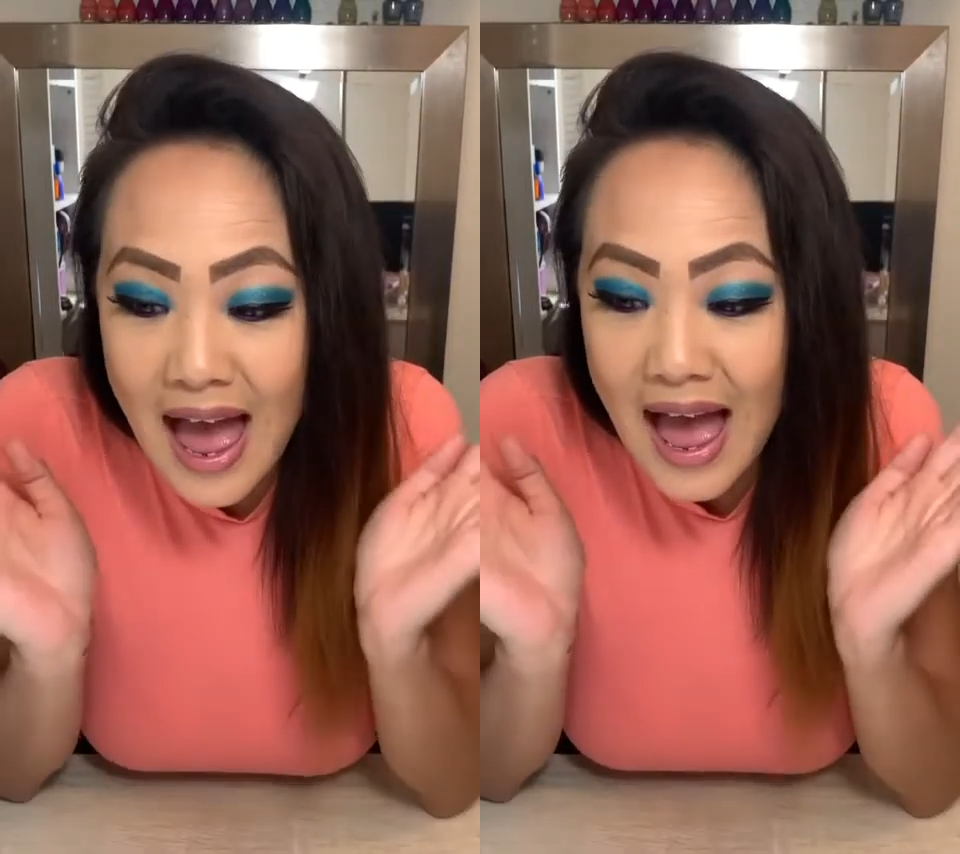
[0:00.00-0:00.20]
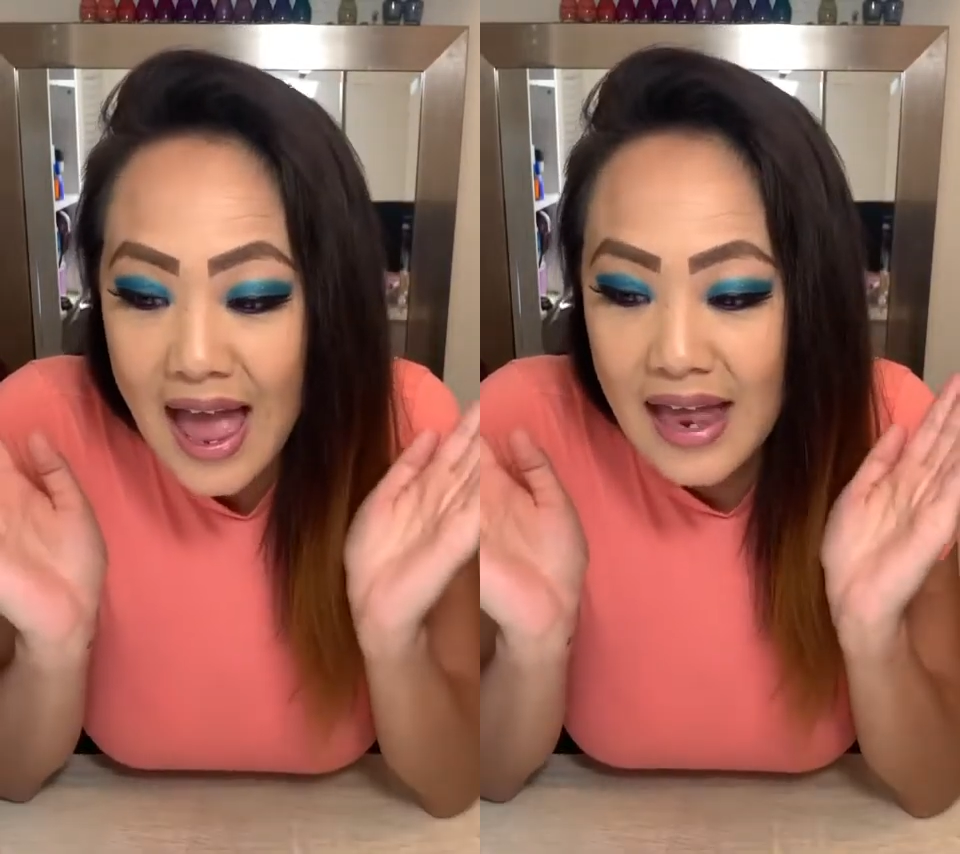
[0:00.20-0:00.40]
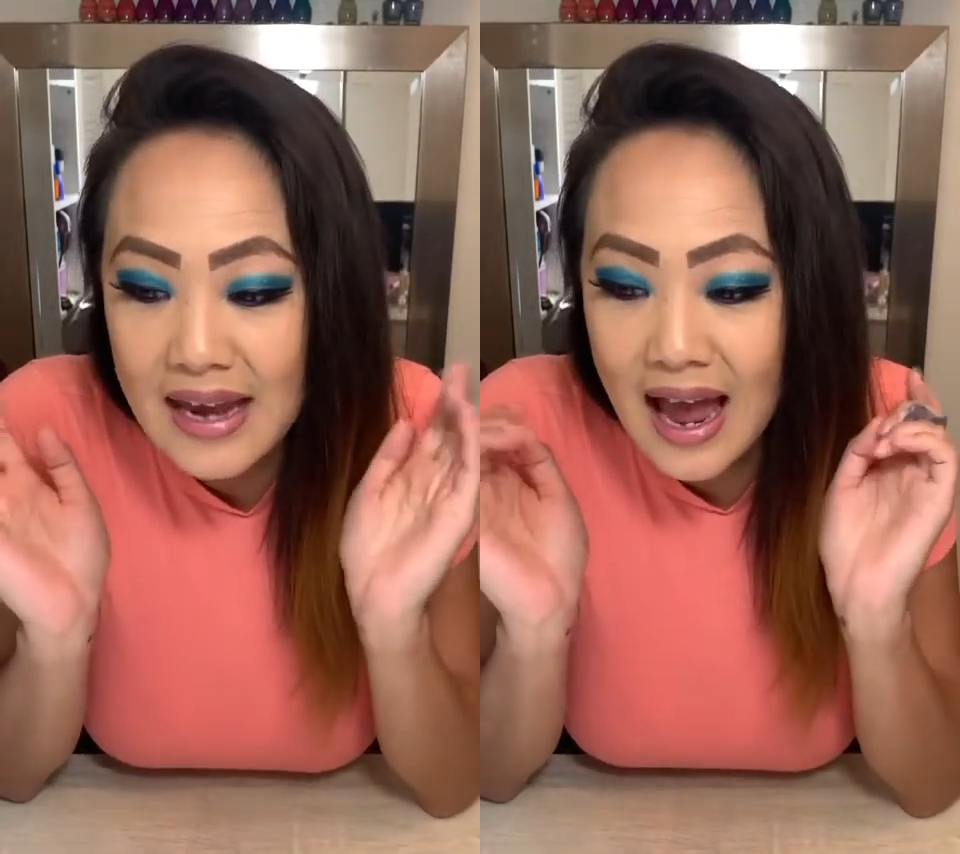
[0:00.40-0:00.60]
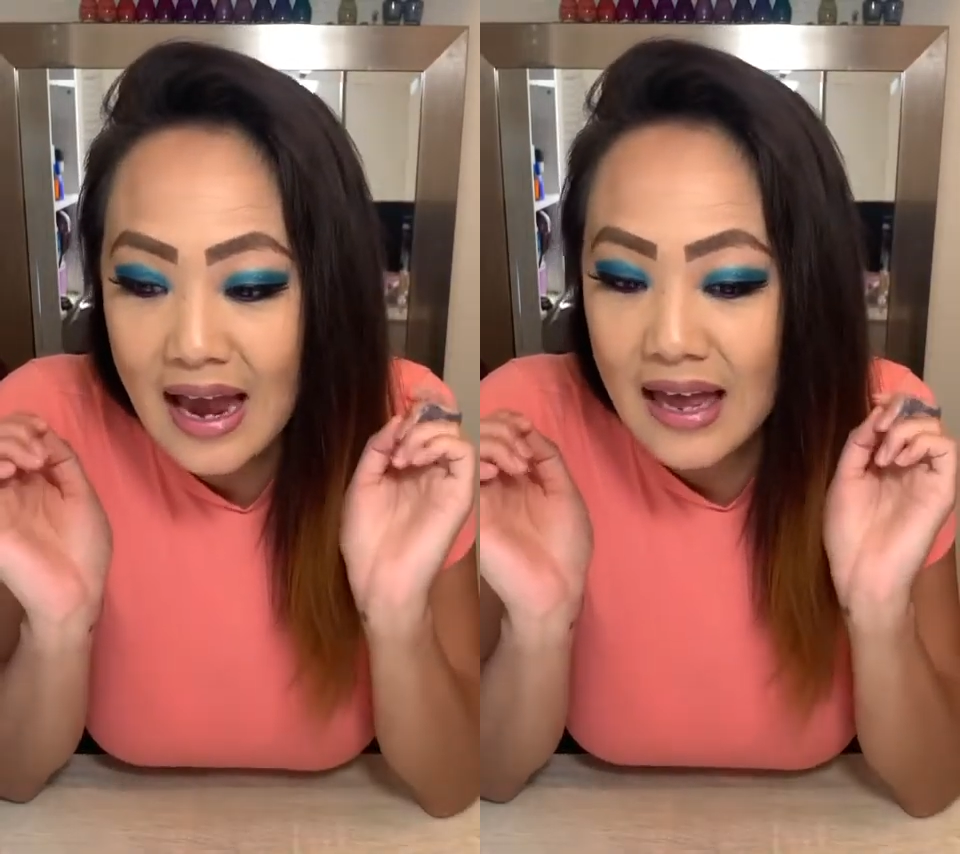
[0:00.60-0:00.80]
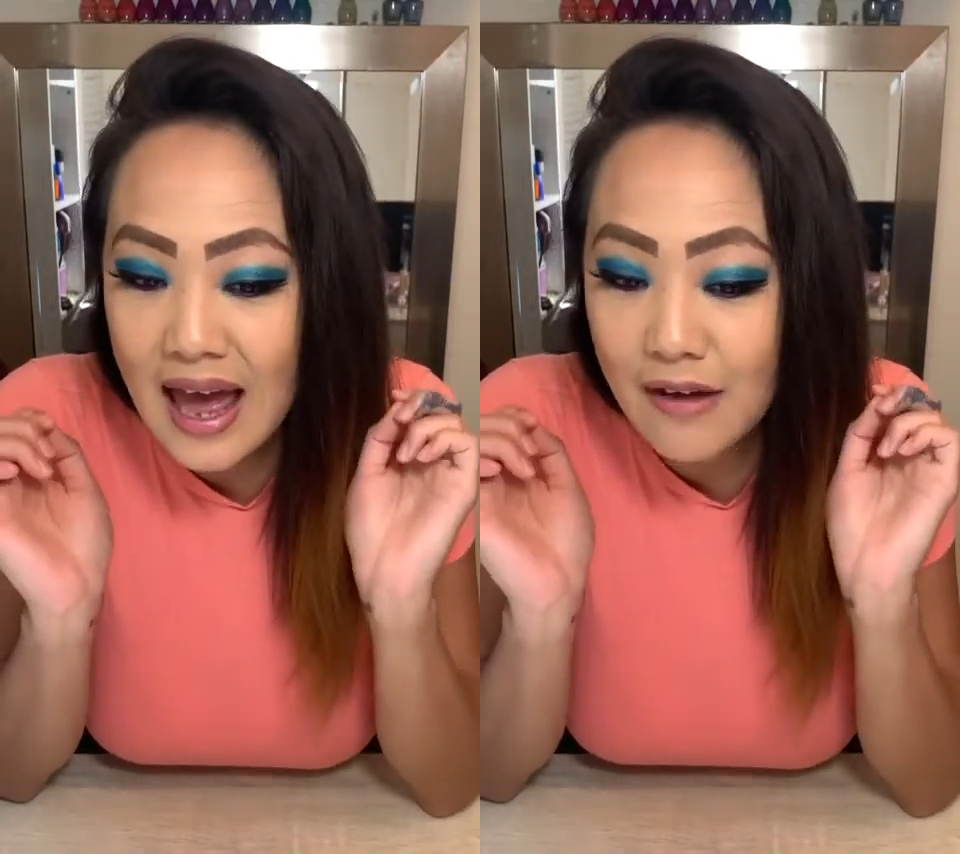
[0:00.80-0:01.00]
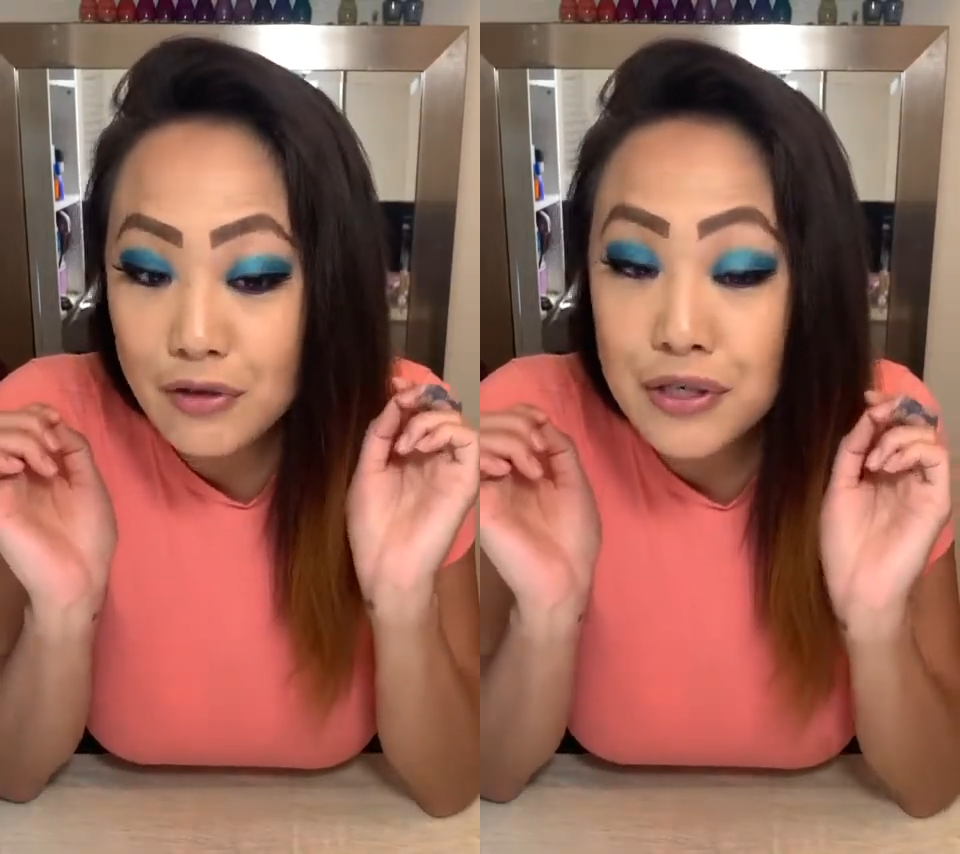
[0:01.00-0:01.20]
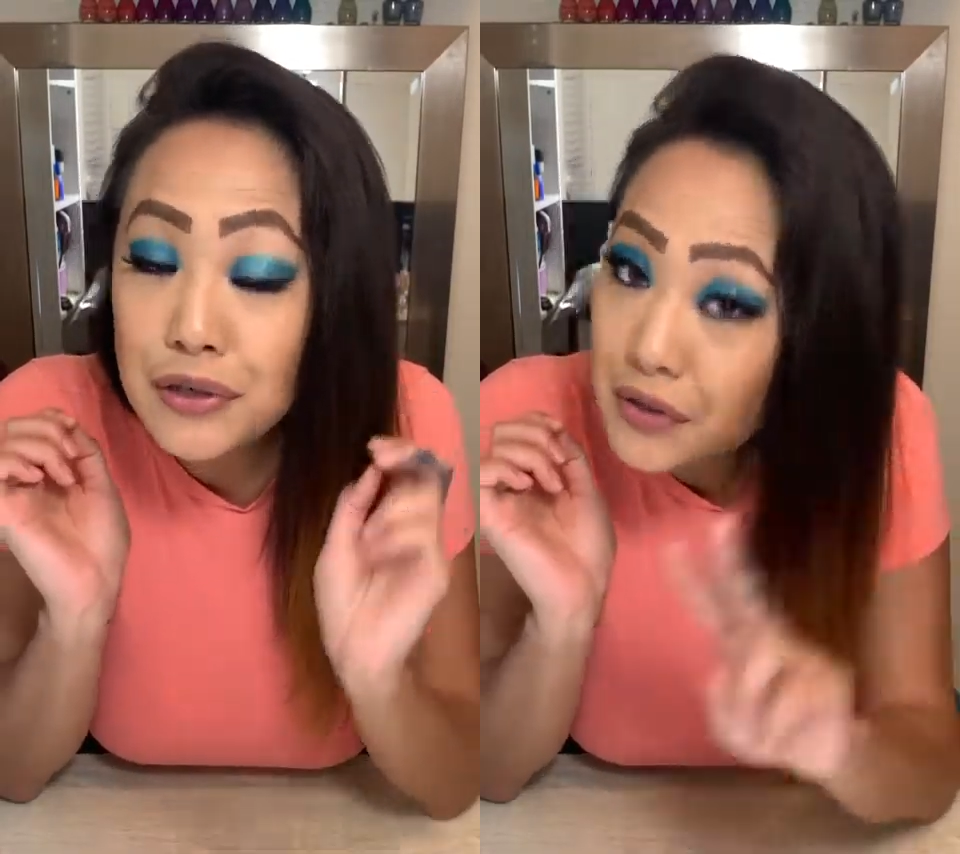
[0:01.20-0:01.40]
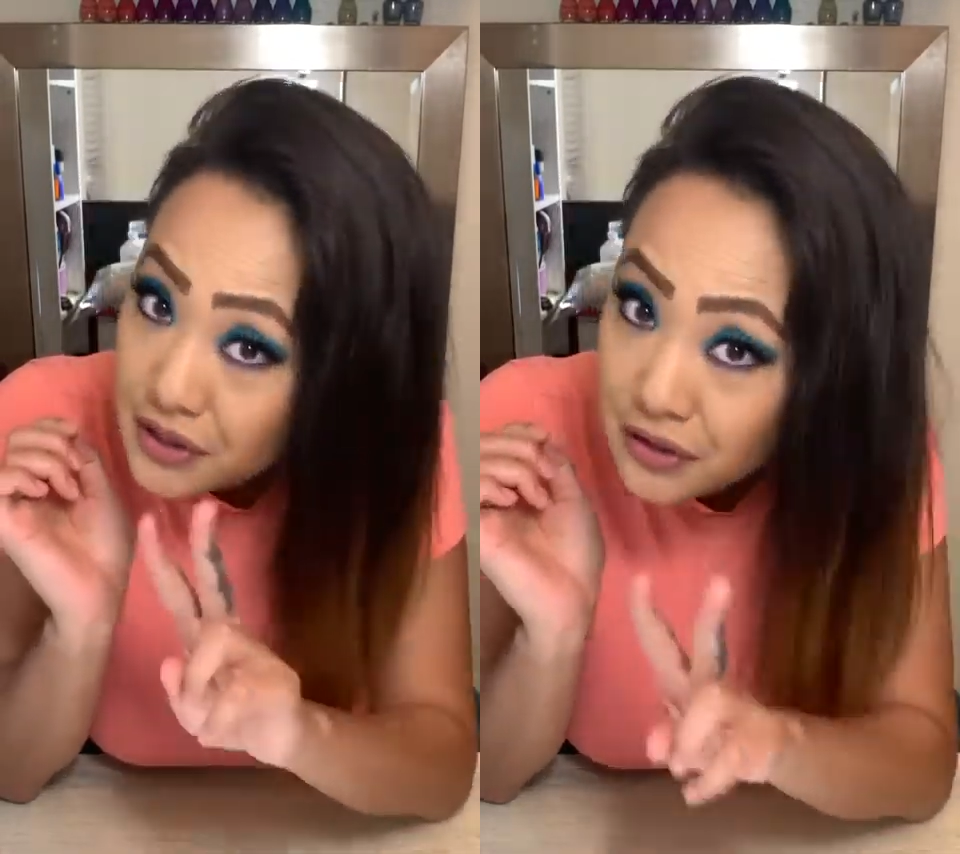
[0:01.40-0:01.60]
And I have
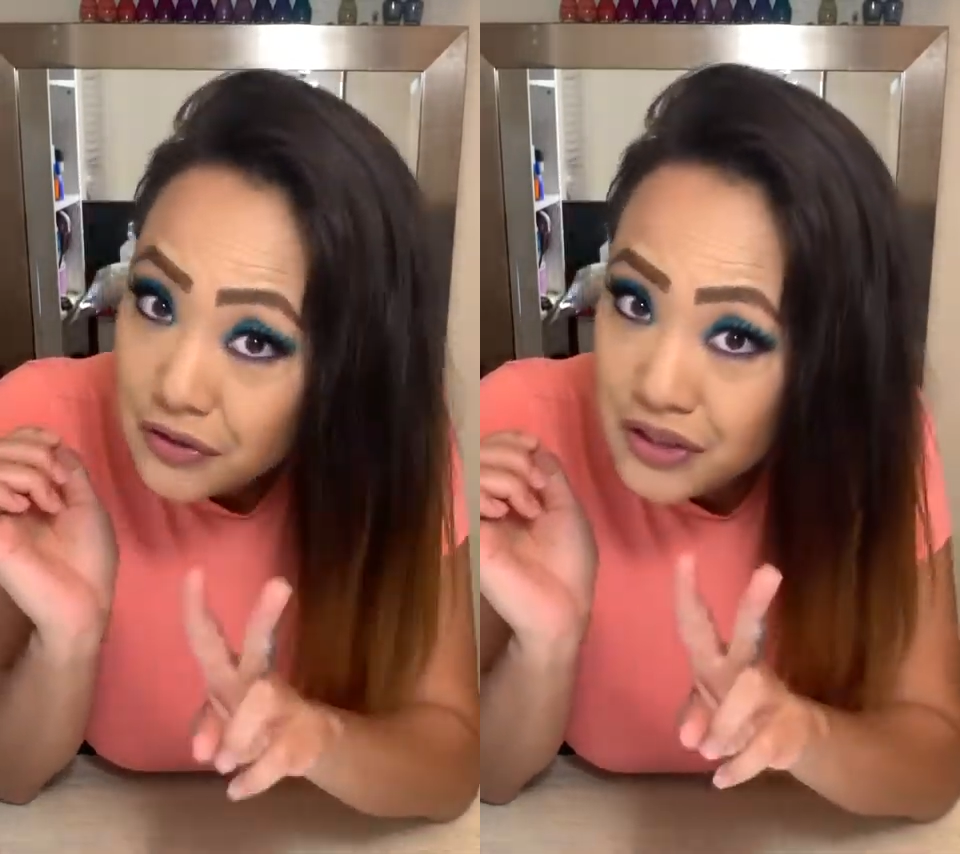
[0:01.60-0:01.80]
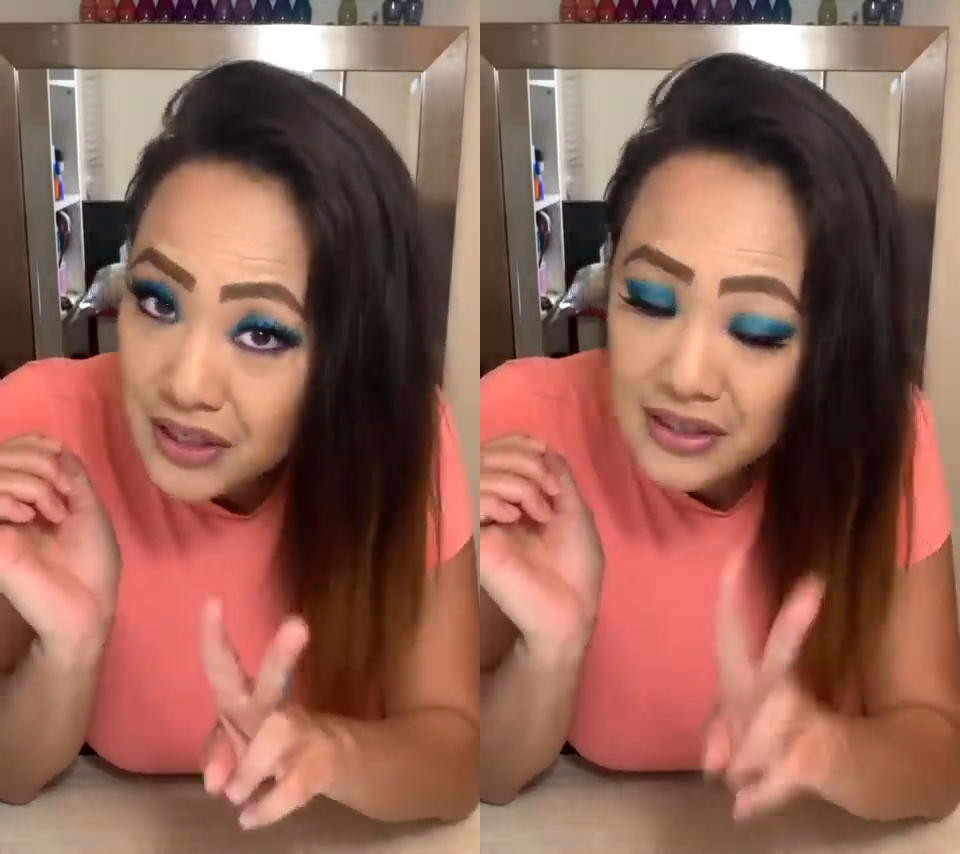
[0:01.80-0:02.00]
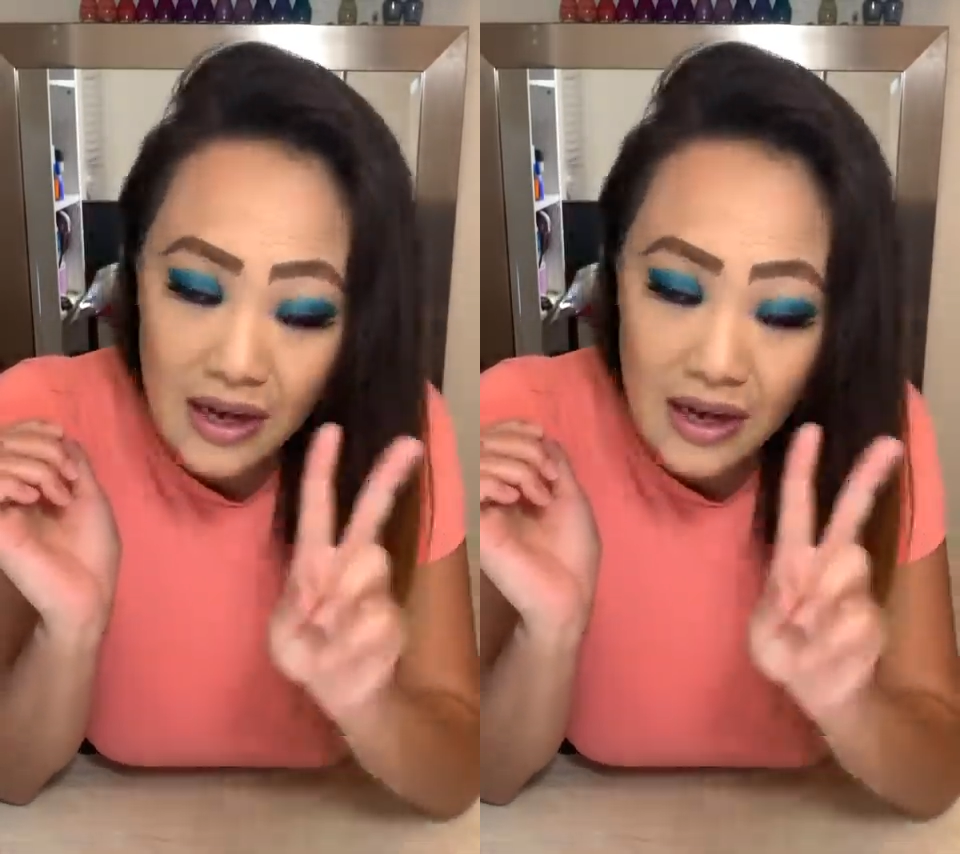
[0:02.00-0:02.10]
two solutions